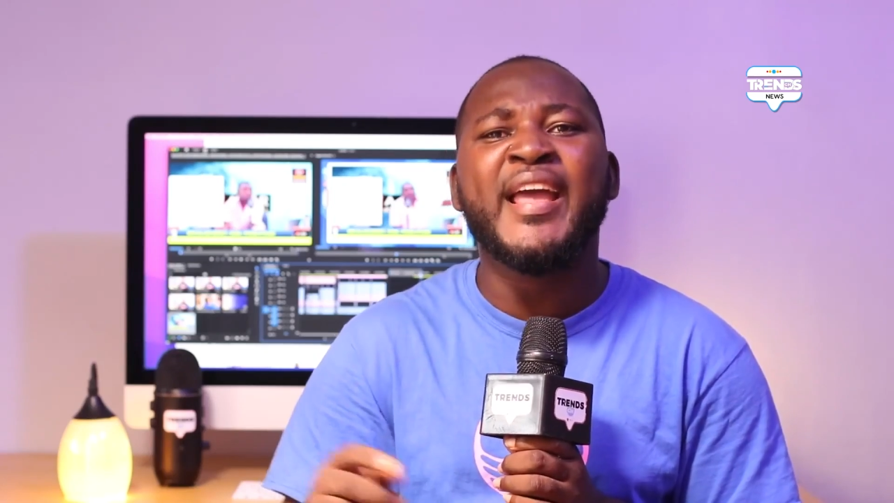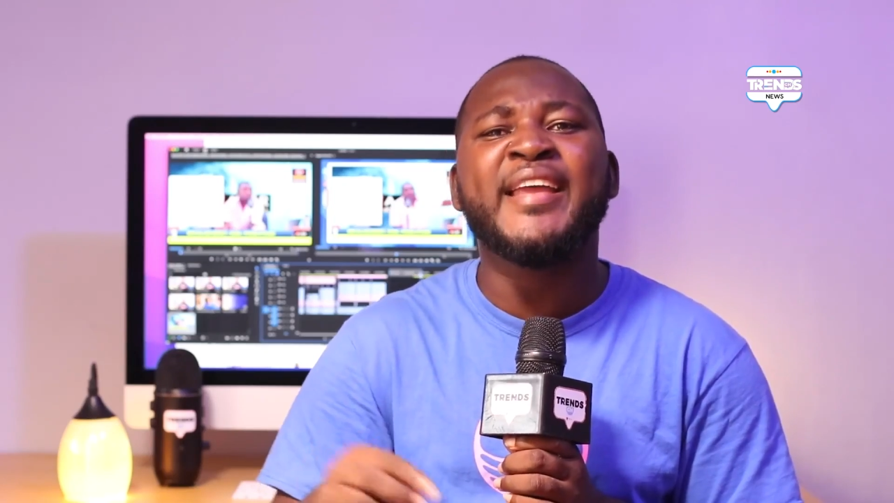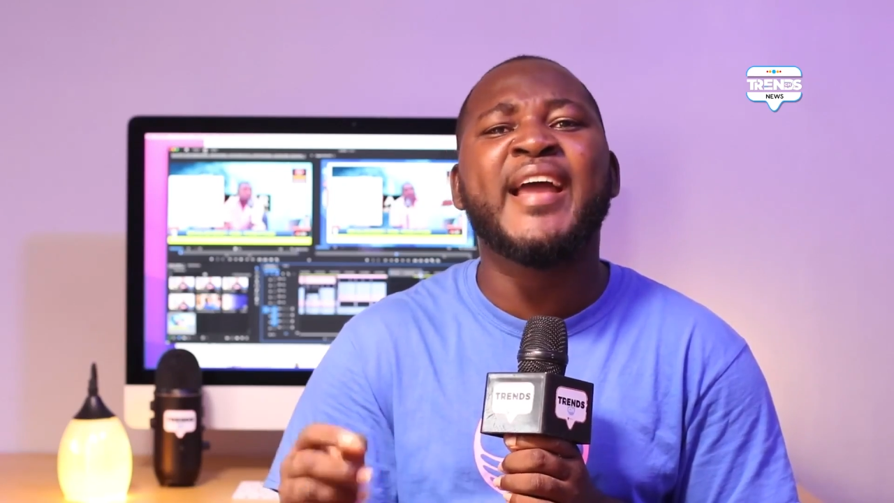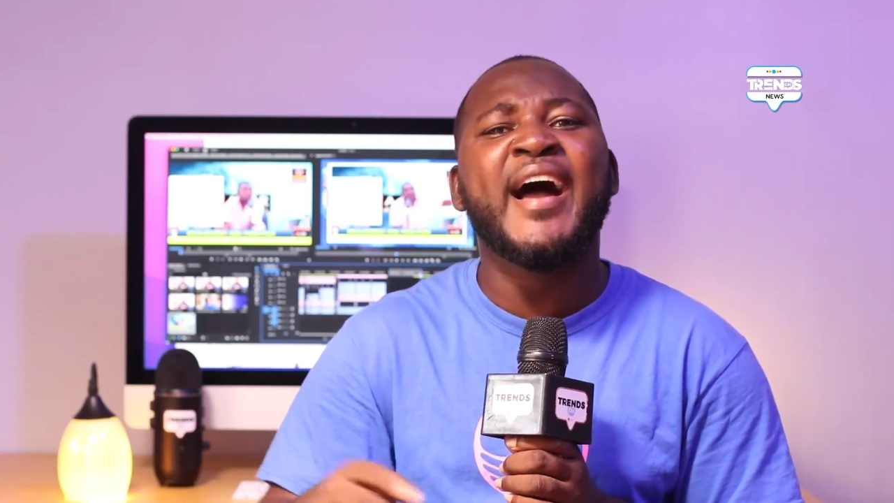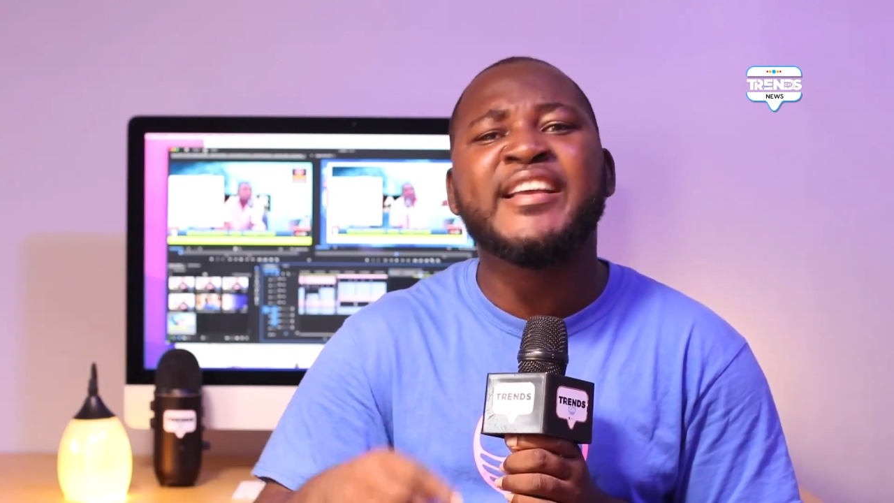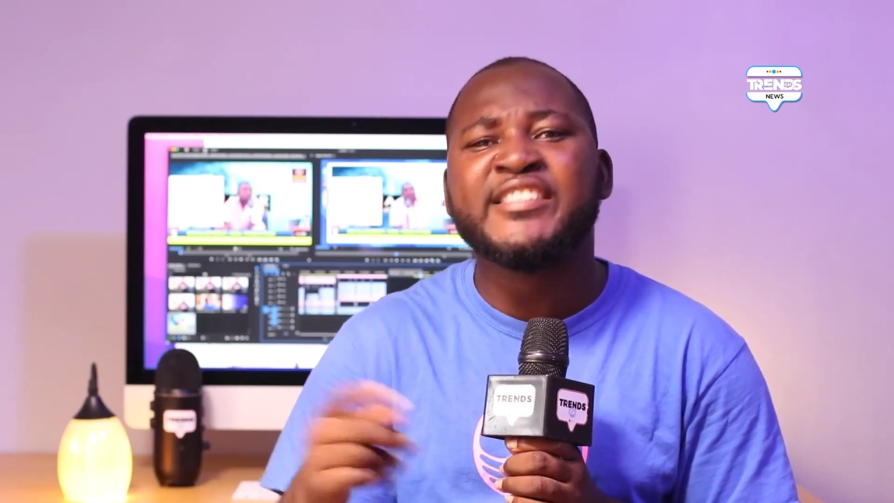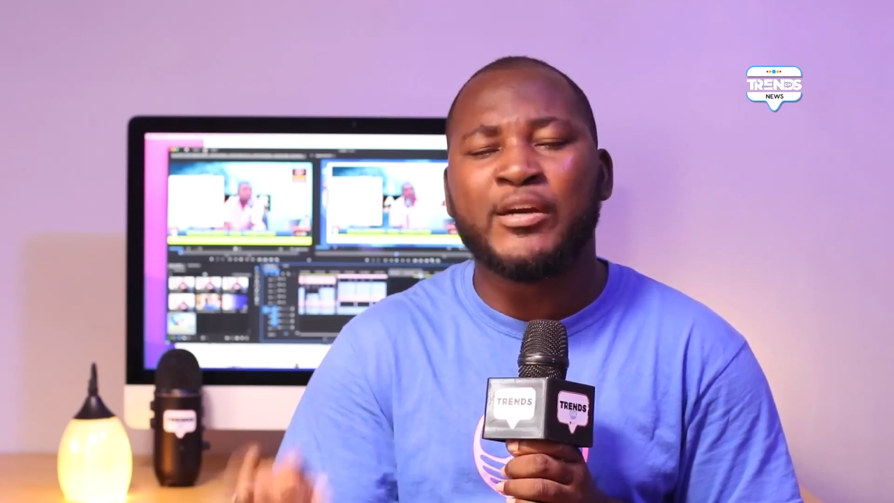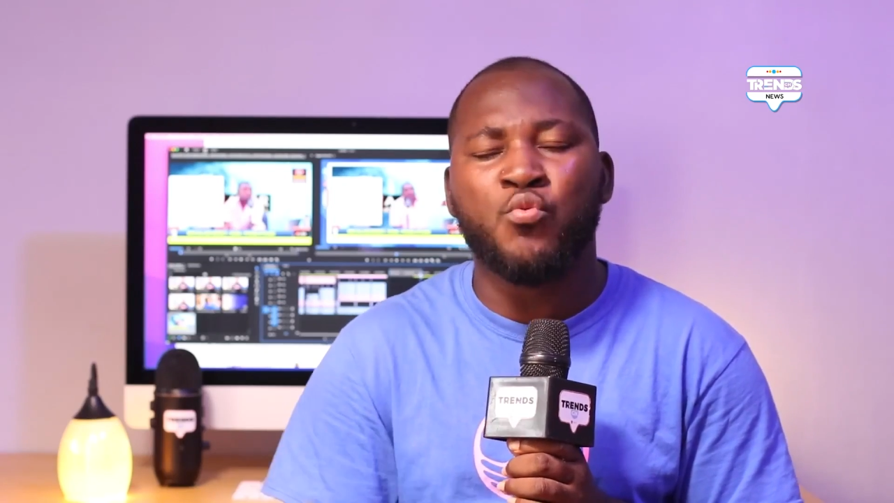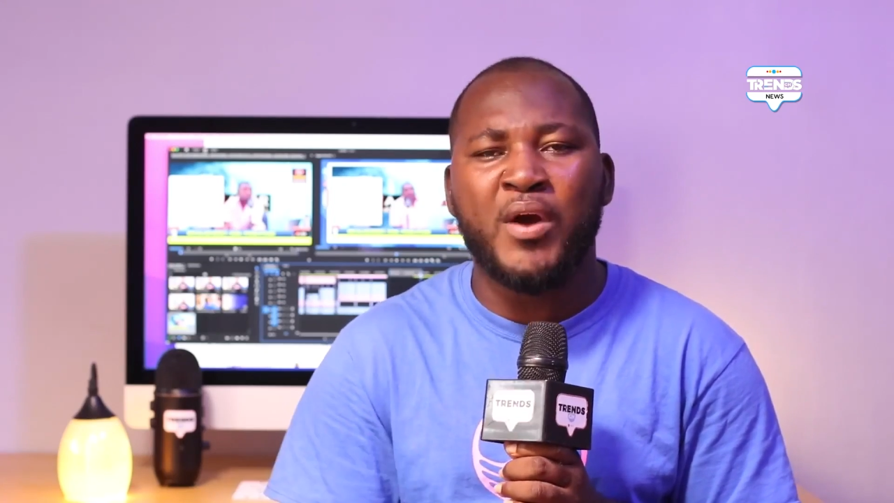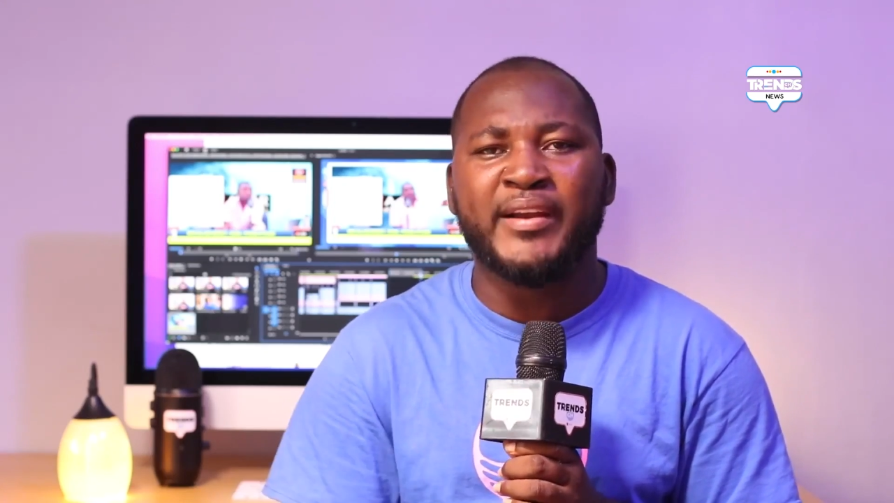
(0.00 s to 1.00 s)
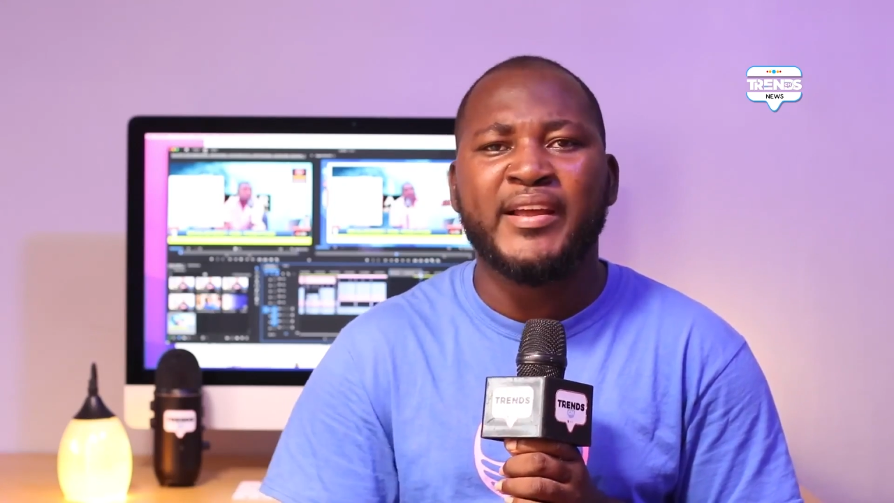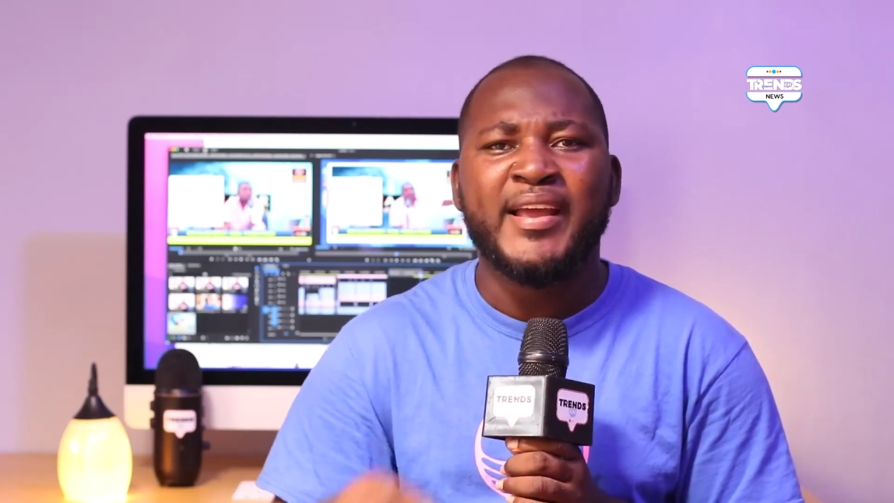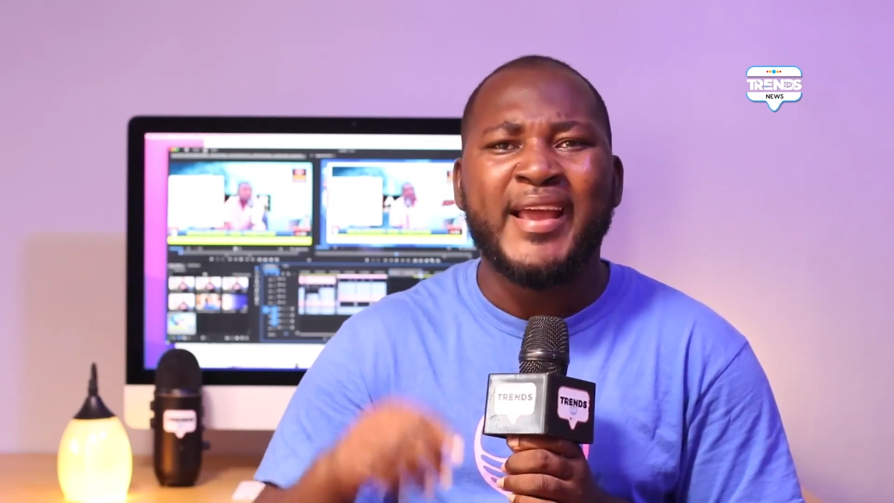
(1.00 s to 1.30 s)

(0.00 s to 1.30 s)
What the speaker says: Aisha Huang